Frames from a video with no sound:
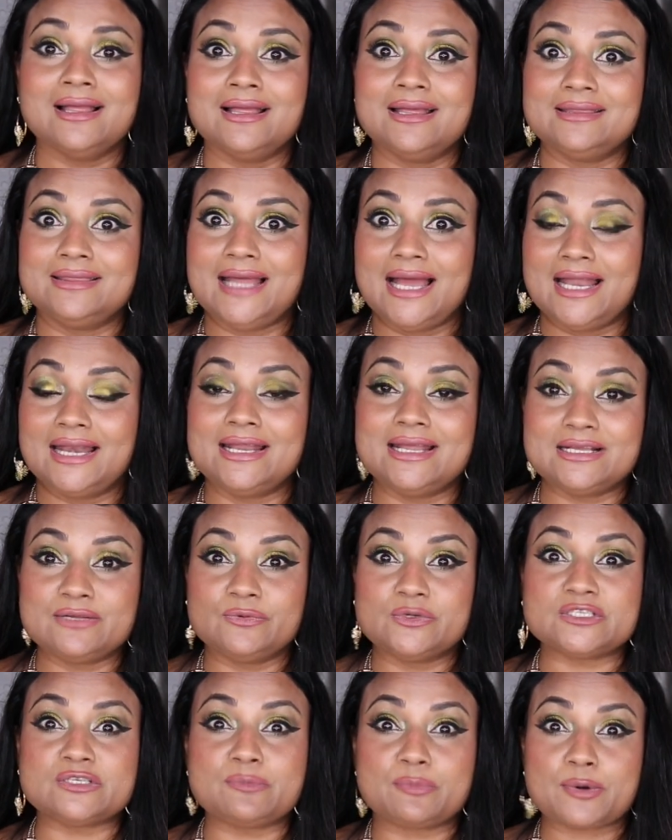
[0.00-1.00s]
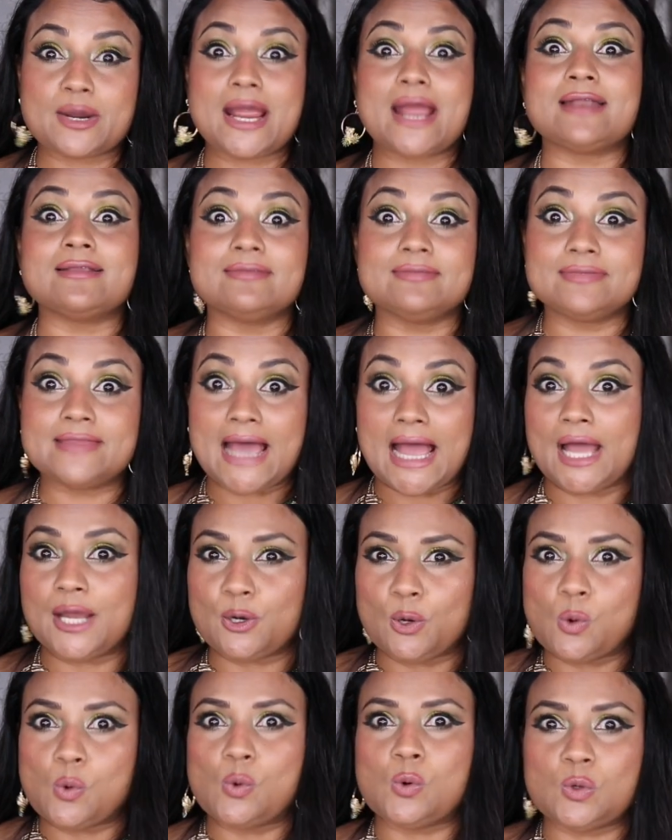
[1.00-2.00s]
that it was a brand
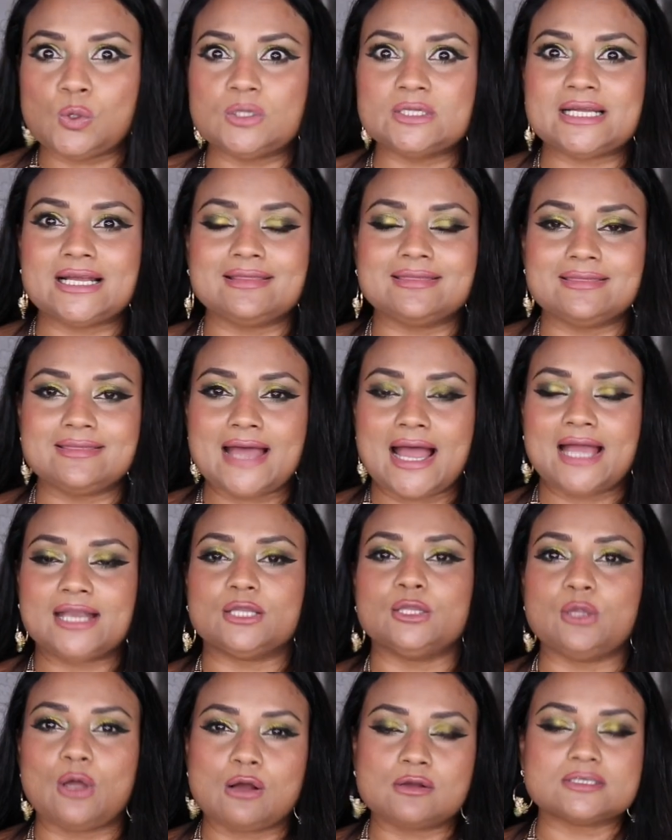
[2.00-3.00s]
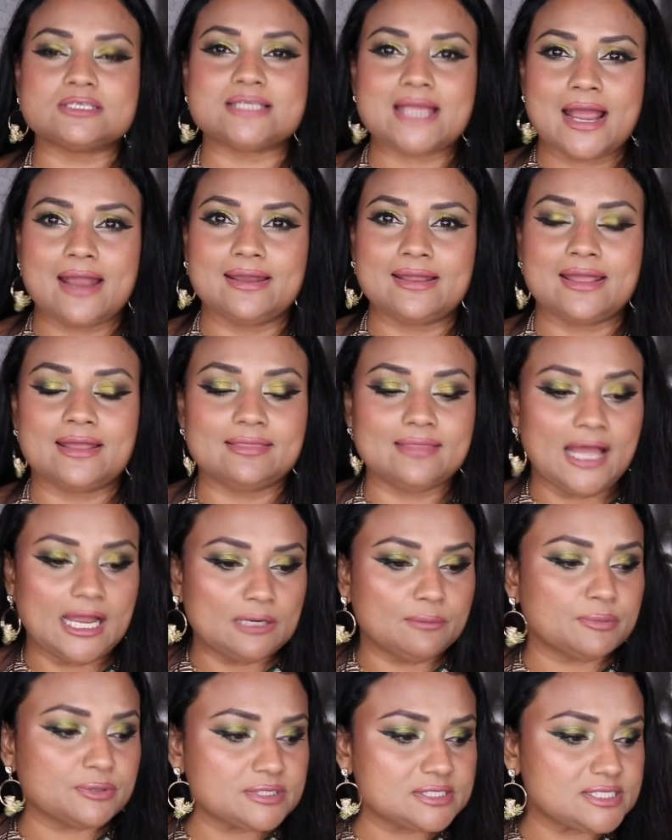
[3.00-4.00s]
that old and that long-standing and
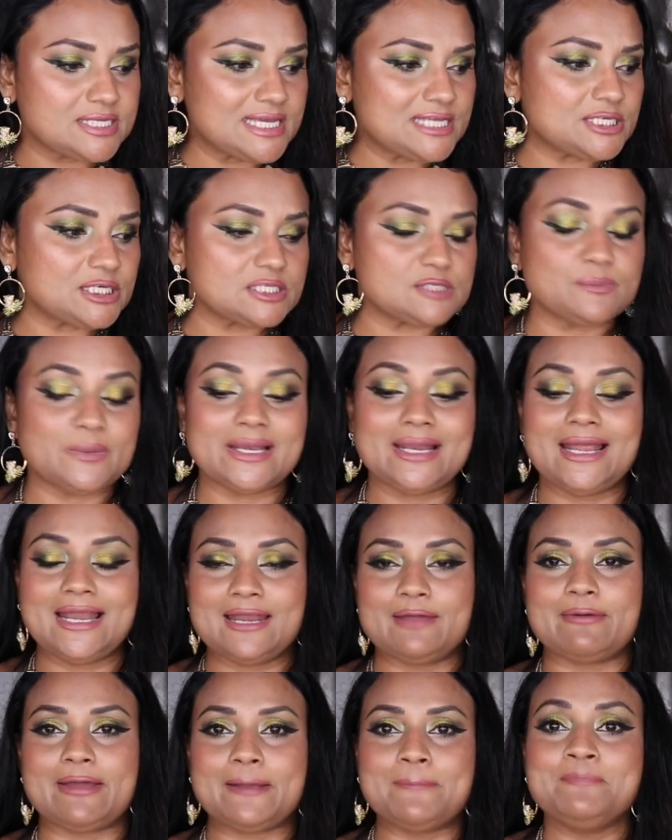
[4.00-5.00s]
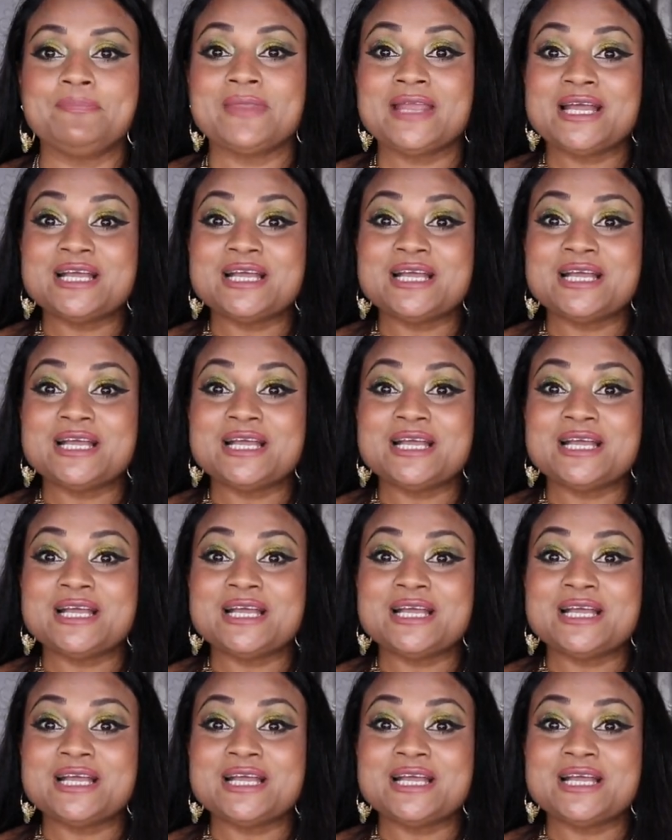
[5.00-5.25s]
that prestigious but anyway